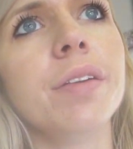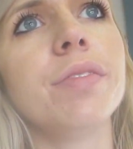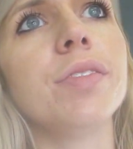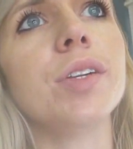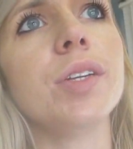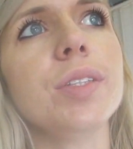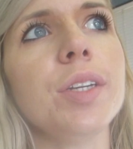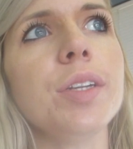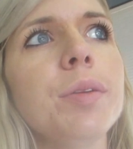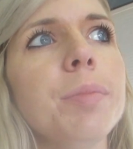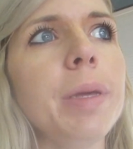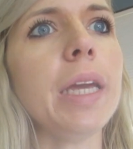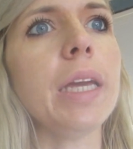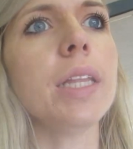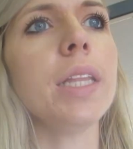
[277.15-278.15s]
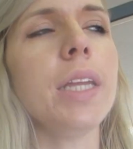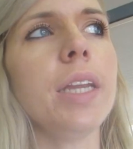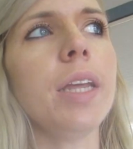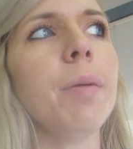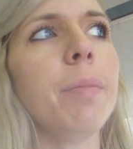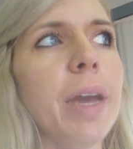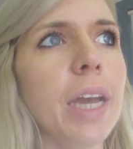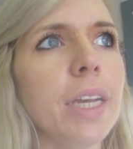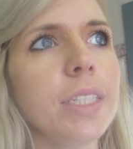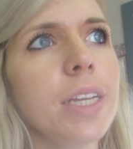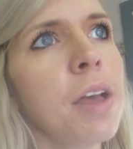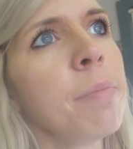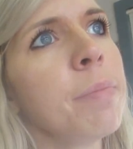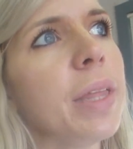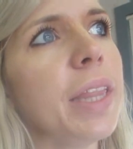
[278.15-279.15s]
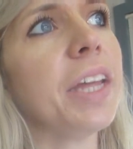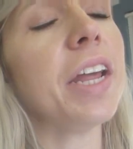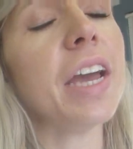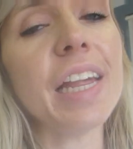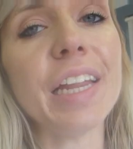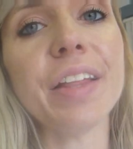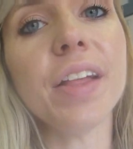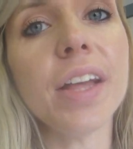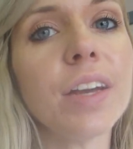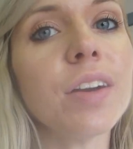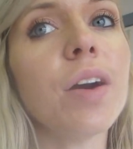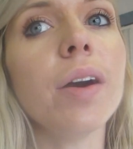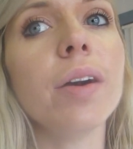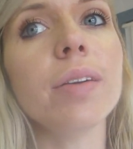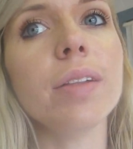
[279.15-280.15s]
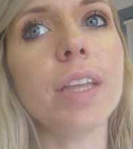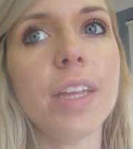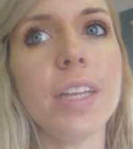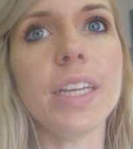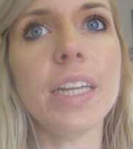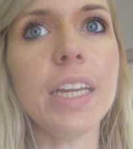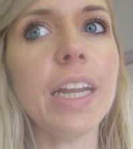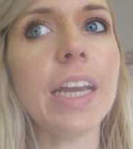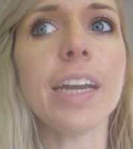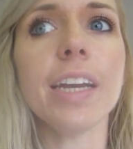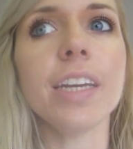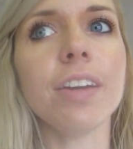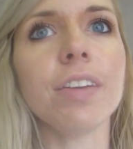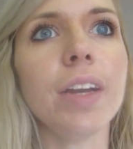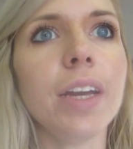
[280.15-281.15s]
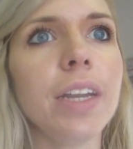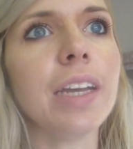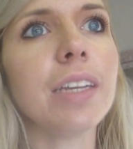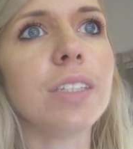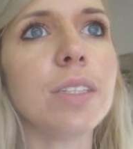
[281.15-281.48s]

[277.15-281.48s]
for a little bit and cleaning up my high time, but then I had a client call and need a haircut right now,